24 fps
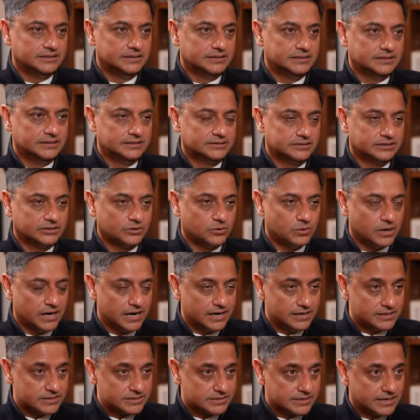uh, it
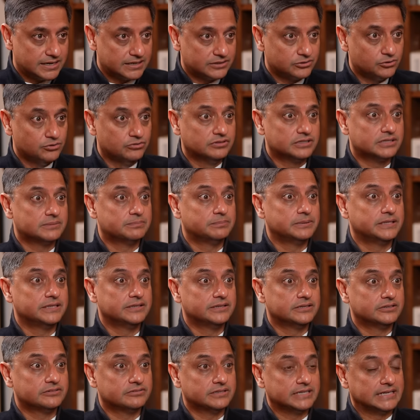requires that over a
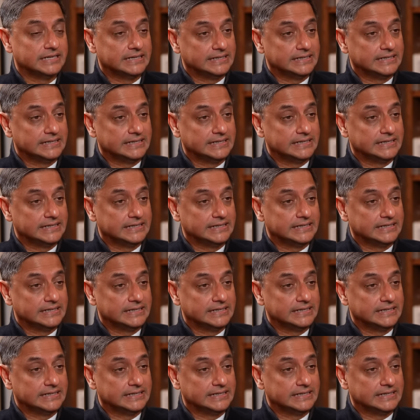period of an